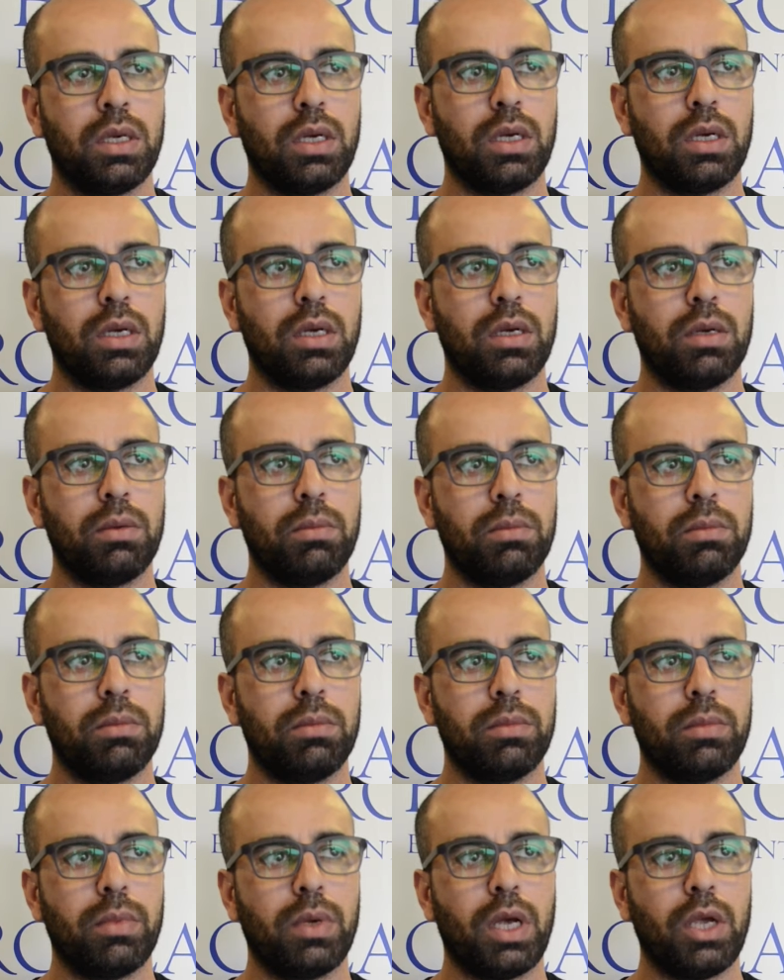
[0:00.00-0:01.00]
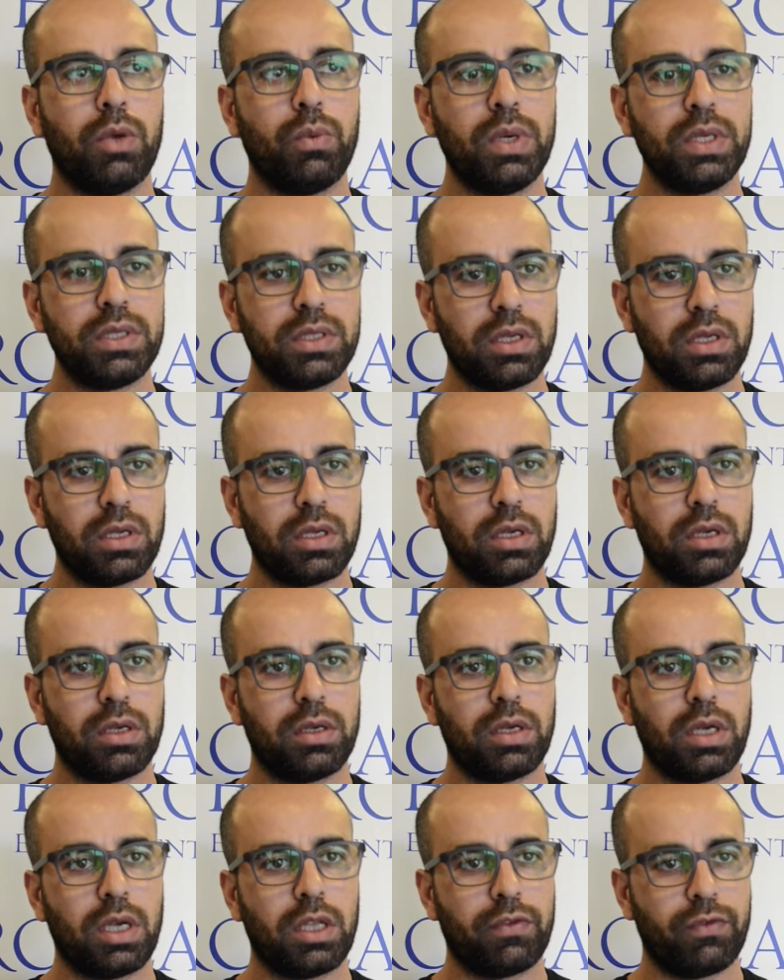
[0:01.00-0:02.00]
I was in
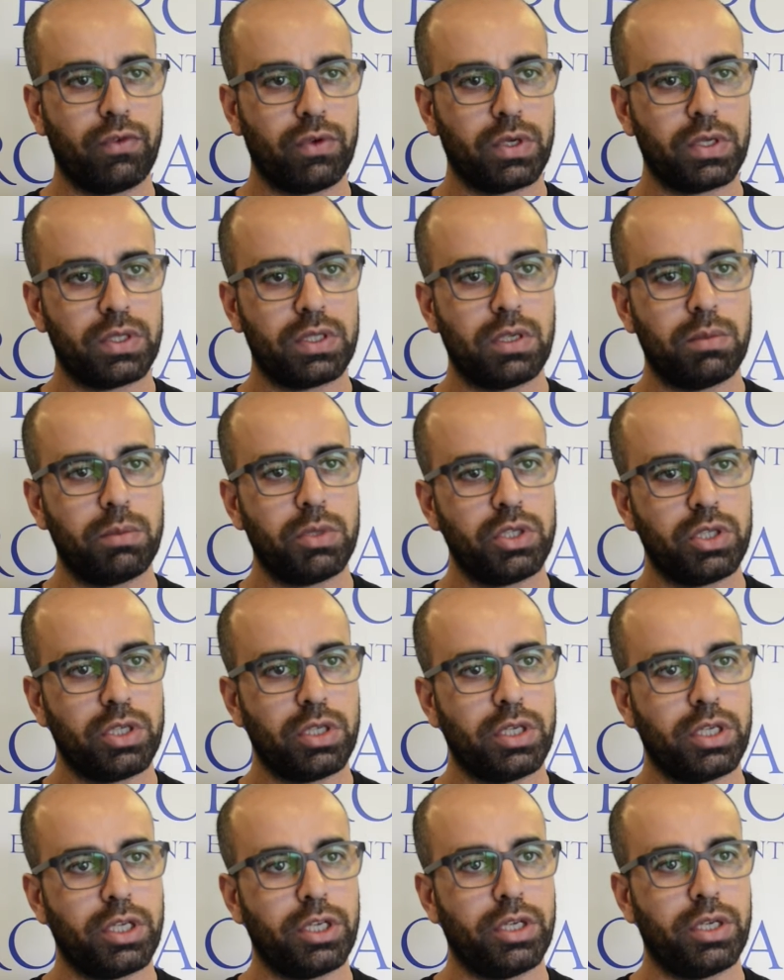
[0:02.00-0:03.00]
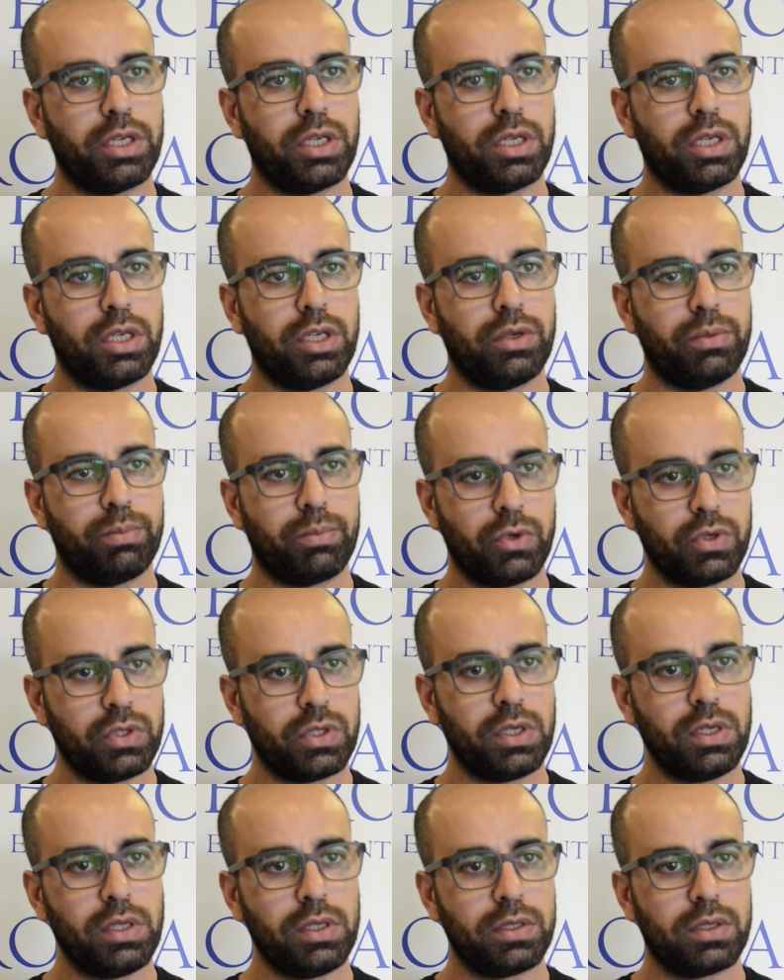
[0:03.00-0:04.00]
an advocacy mission in
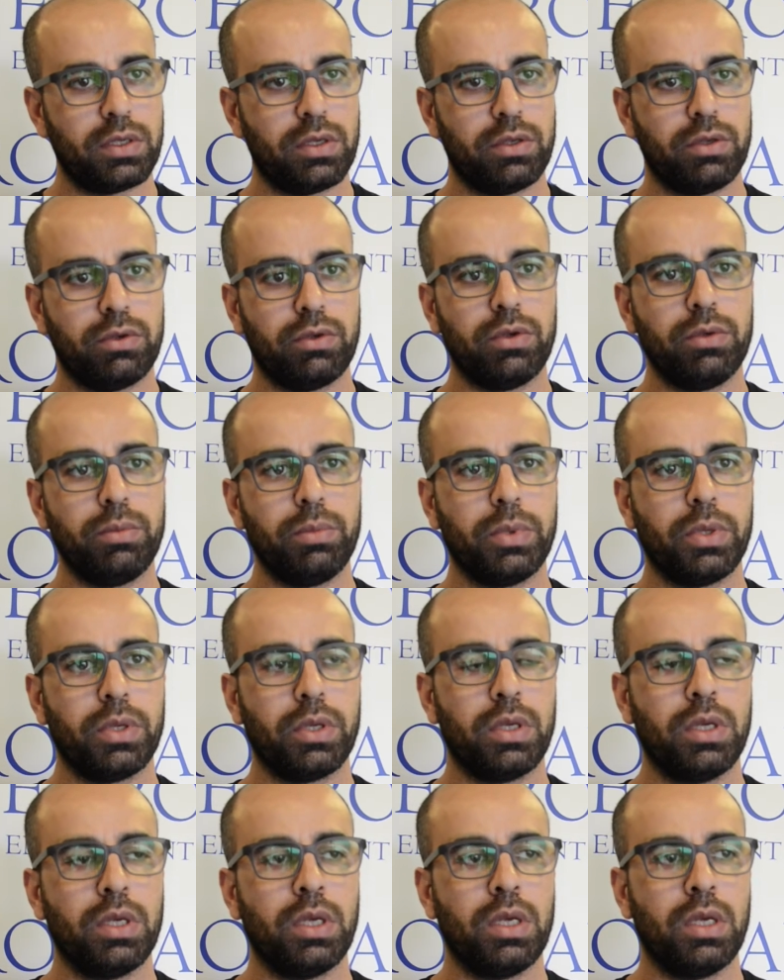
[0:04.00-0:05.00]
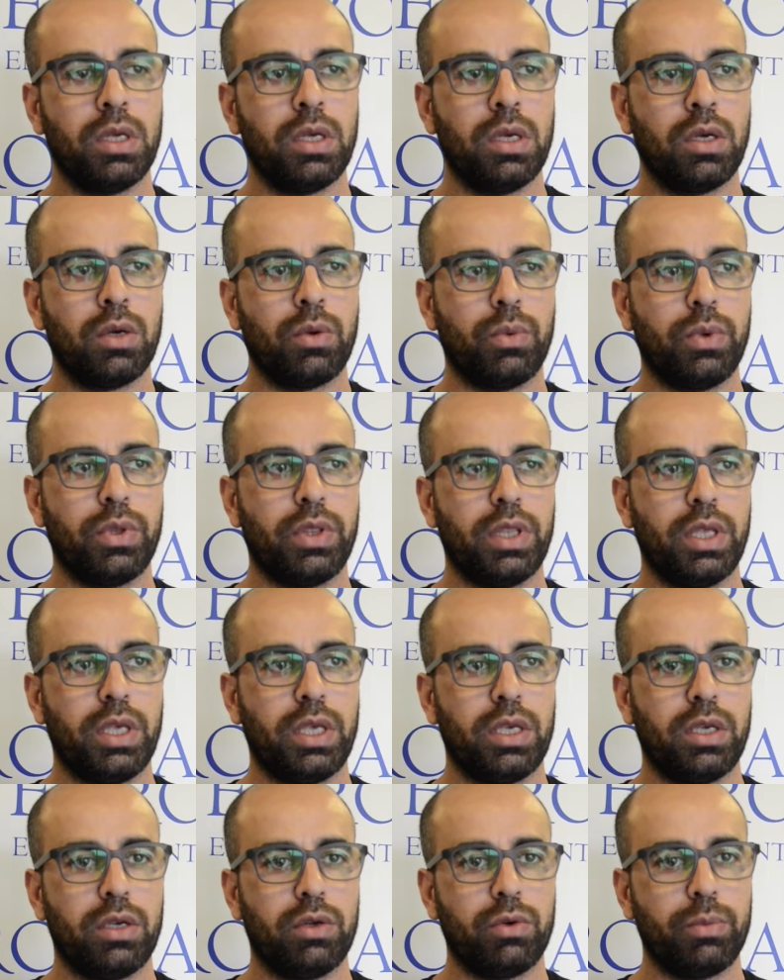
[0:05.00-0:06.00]
Brussels, in Europe, with the
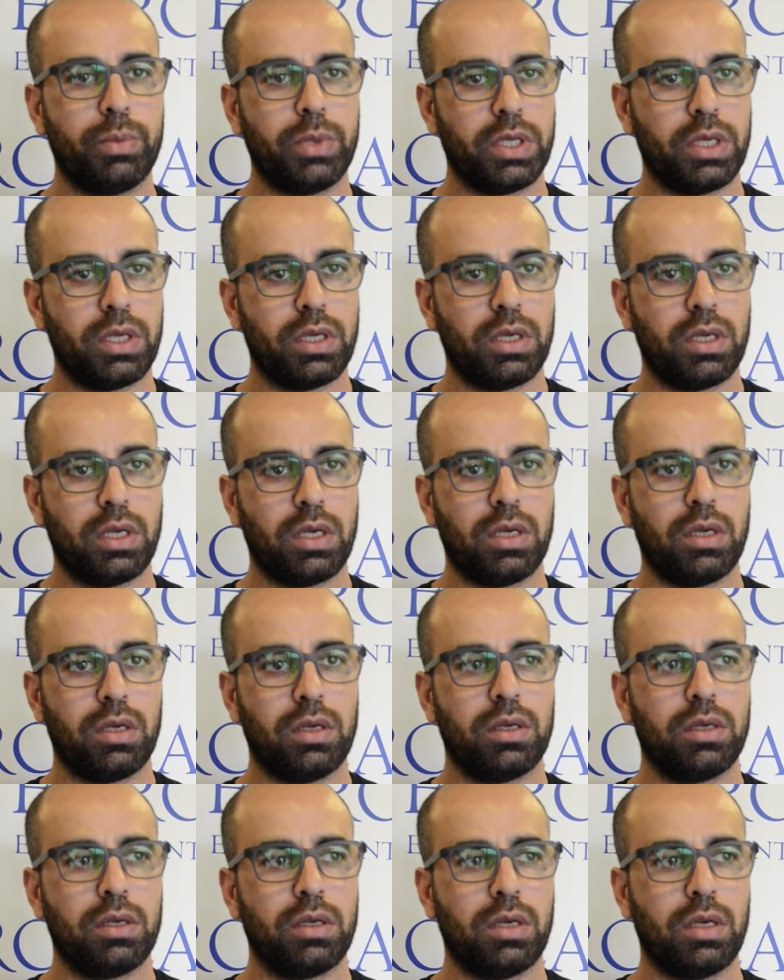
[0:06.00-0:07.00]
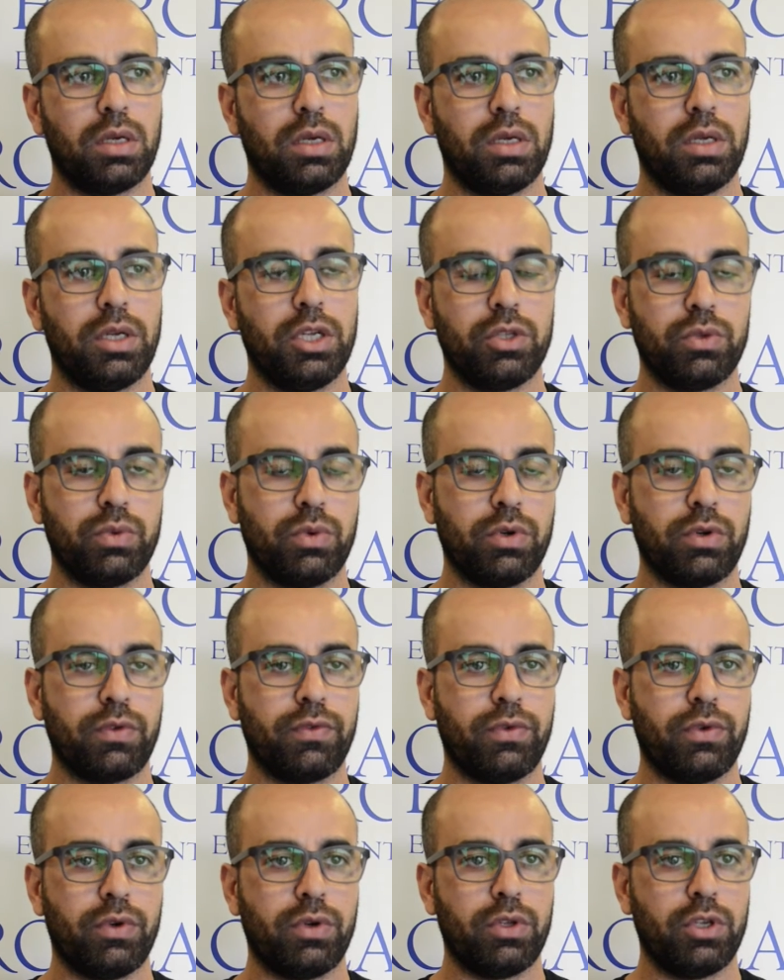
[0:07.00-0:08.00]
European Network
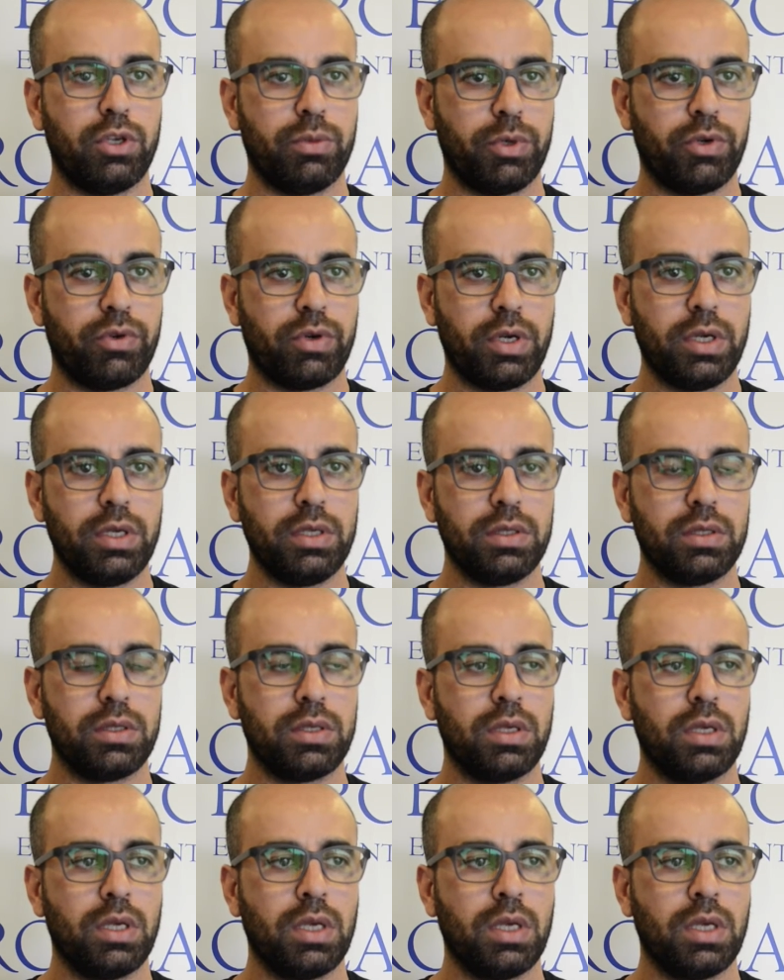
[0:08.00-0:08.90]
for Human Rights.